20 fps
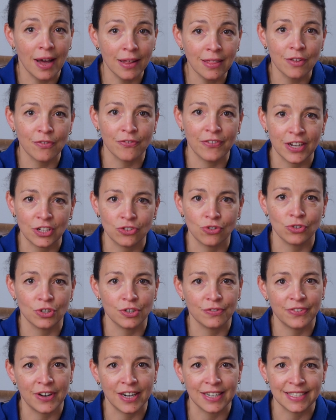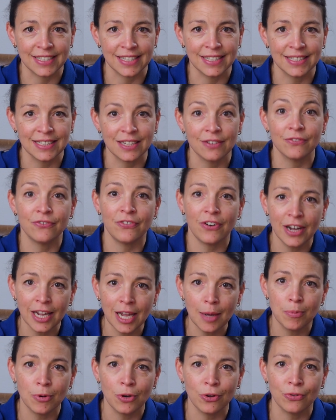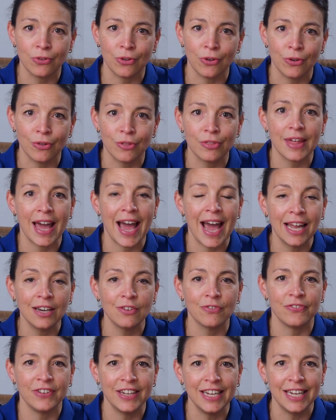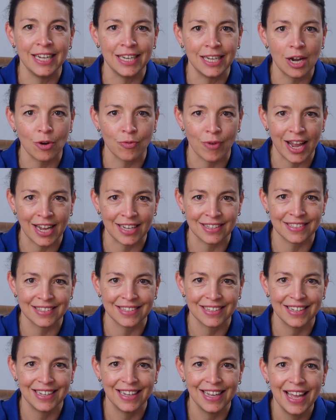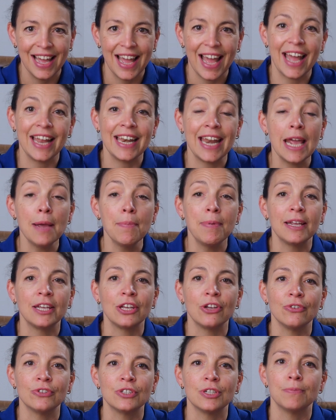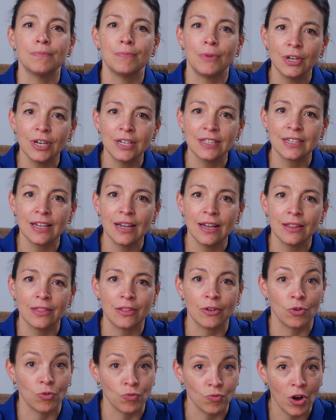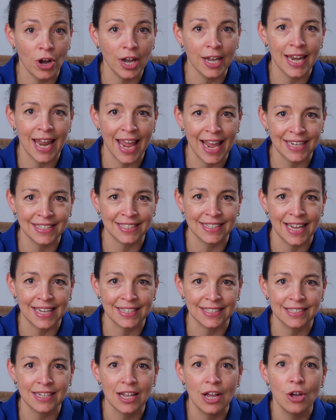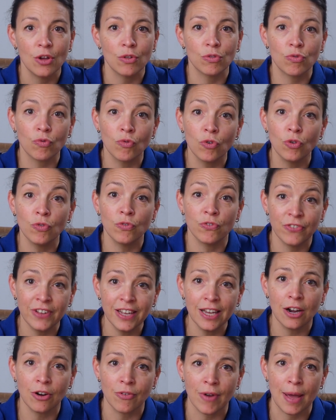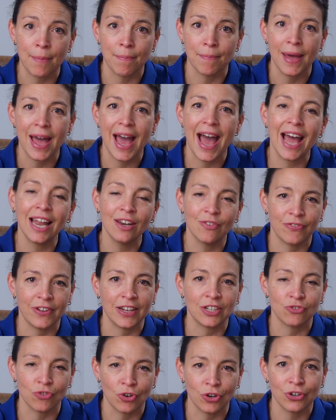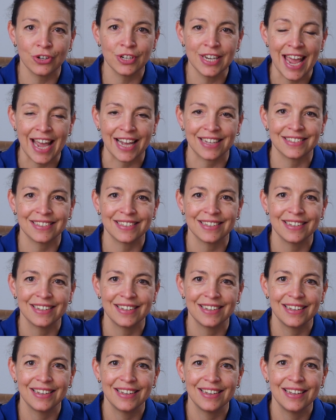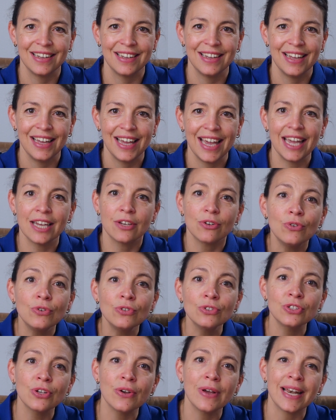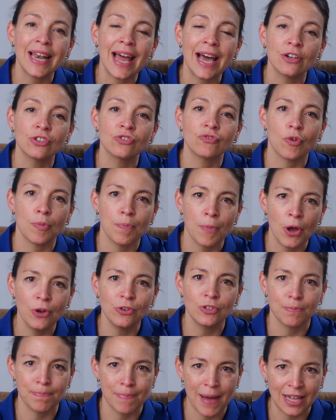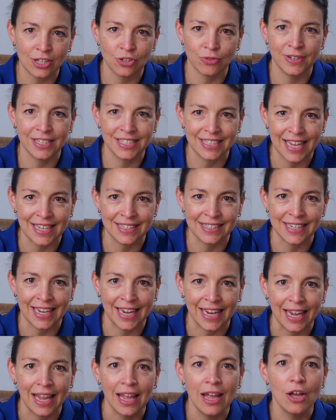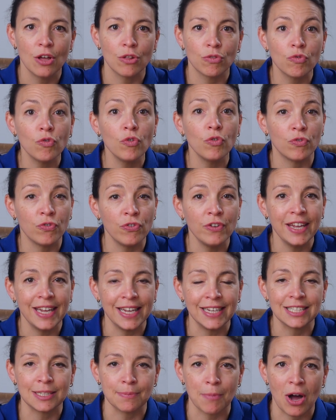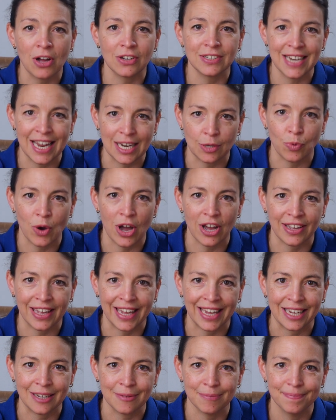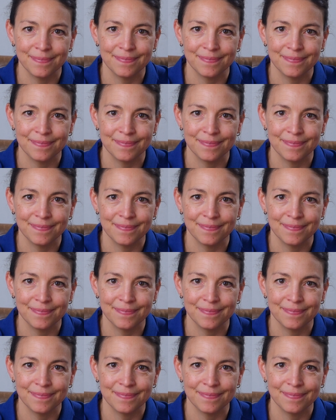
other Victron devices via Bluetooth and VE Direct, enabling you to monitor the Orion XS through VRM and Victron Connect. It also allows remote battery sensing through VE Smart networking.